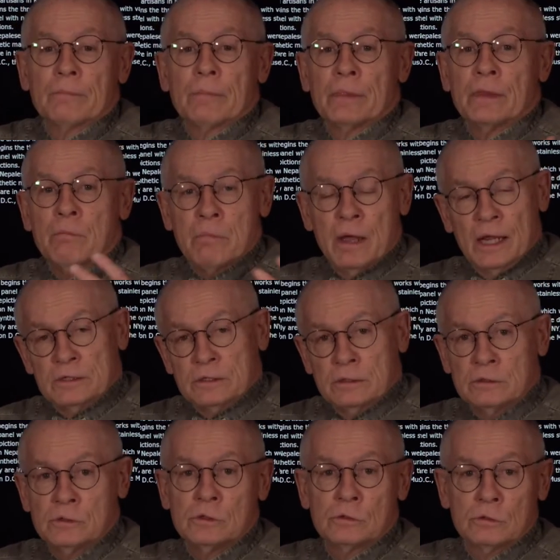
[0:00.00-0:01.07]
The Met
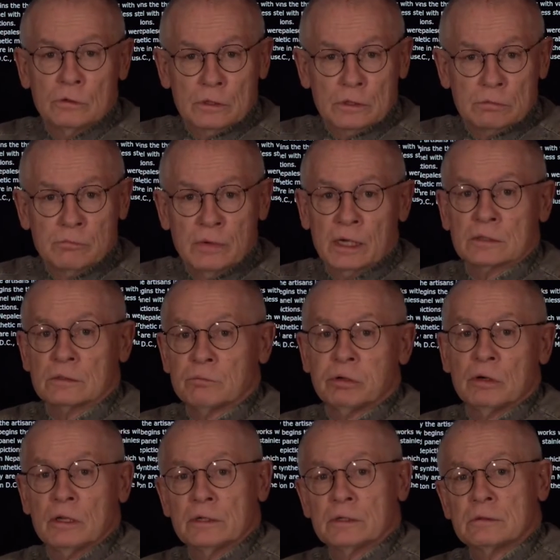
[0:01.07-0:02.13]
in New York,
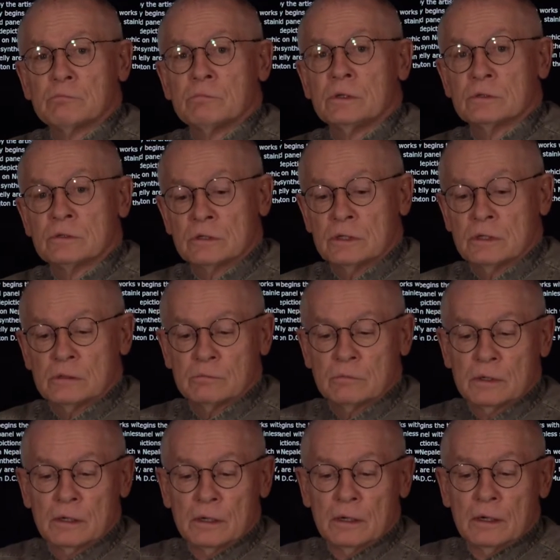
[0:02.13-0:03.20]
Metropolitan
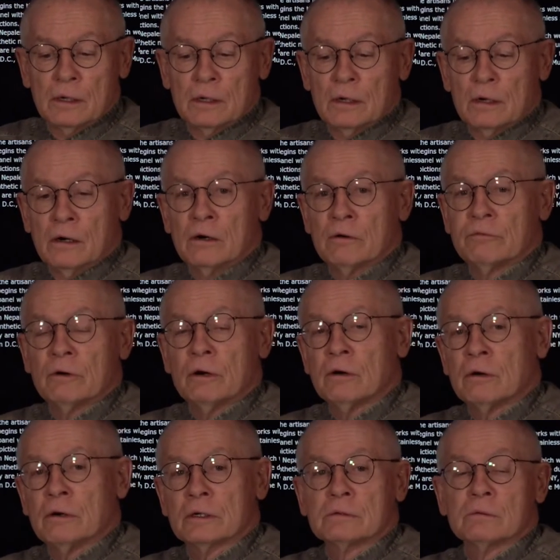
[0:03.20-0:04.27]
Museum of
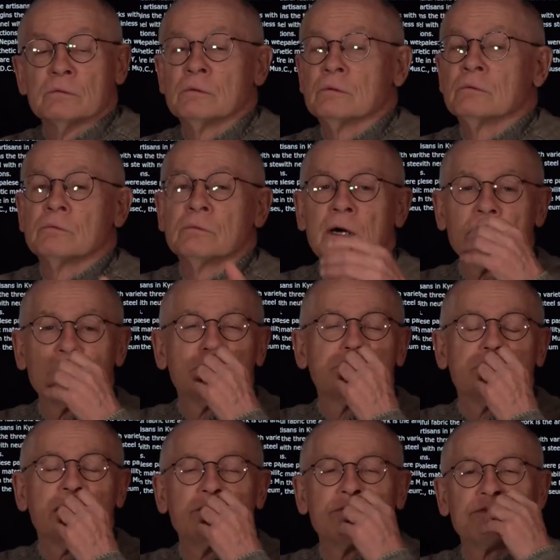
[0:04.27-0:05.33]
Art, one of
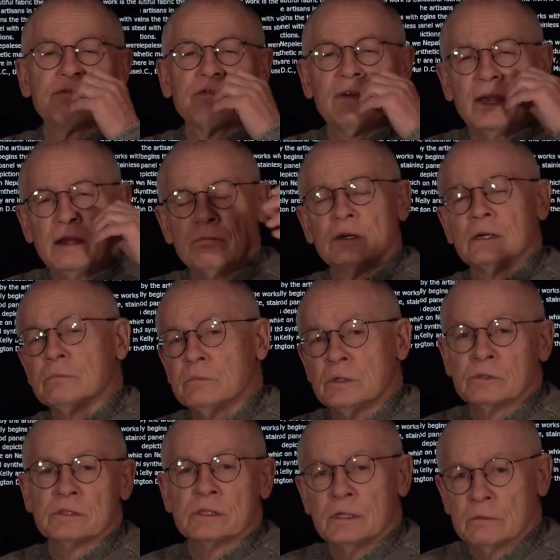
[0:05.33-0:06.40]
my favorite
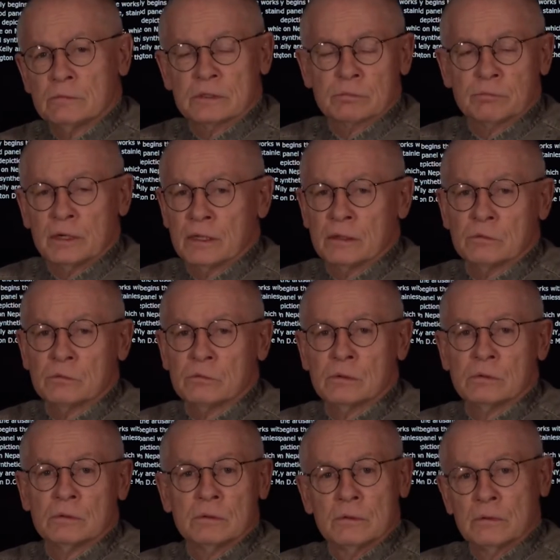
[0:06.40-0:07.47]
museums, by the
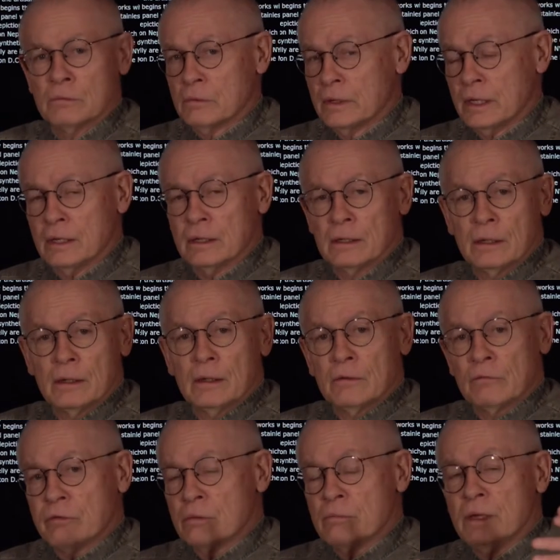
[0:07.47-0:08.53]
way,
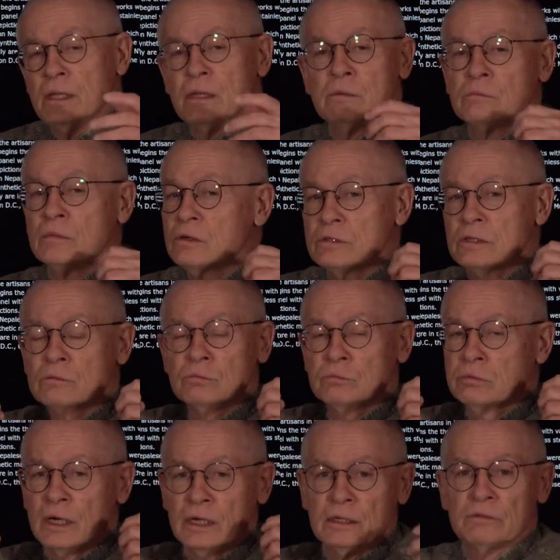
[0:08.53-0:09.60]
for me the most
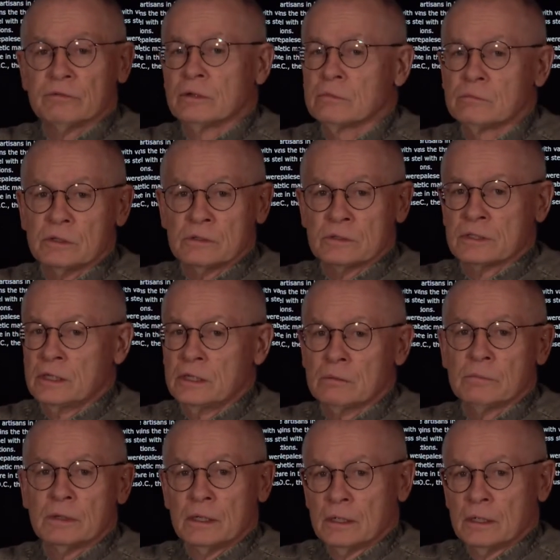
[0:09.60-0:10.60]
wonderful museum